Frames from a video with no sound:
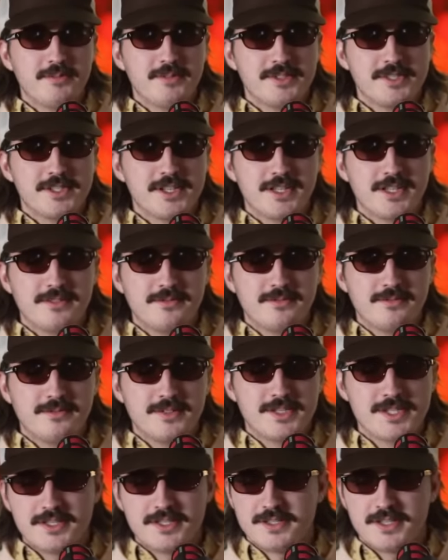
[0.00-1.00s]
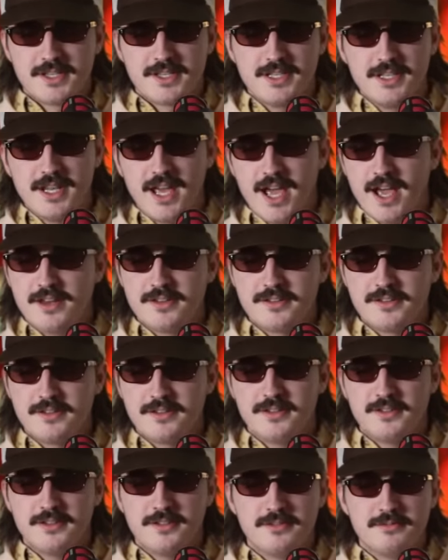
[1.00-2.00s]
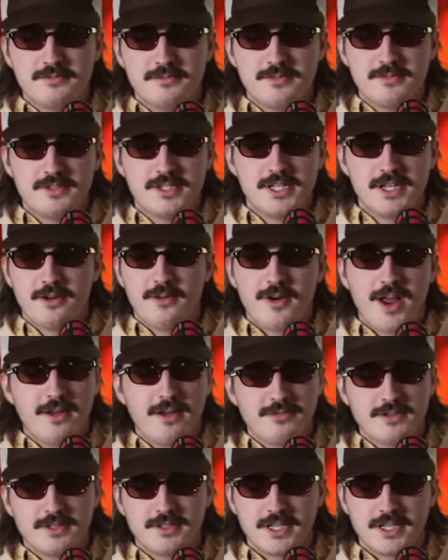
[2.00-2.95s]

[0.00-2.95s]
It's like mm -hmm. this is like a National Geographic,